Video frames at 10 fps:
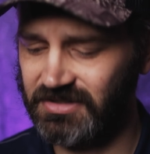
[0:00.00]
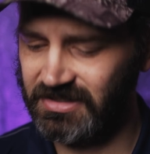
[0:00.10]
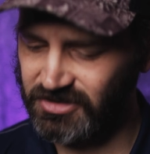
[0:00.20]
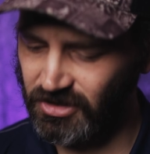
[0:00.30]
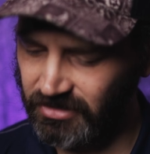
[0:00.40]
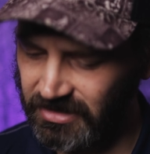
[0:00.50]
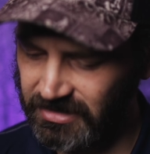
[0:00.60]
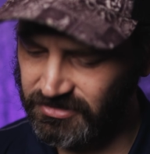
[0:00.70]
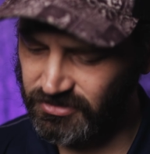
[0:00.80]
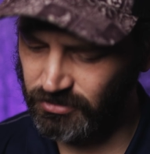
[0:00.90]
That's going
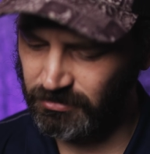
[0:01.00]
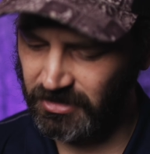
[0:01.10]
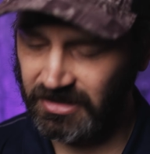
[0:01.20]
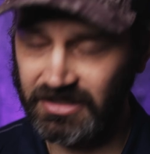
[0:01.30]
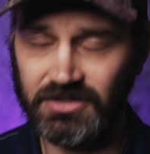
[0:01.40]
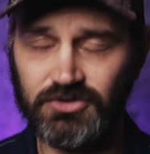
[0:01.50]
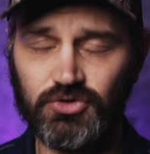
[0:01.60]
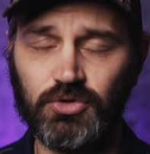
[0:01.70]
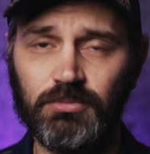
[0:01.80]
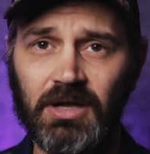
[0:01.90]
into my
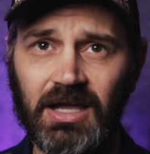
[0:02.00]
Zoom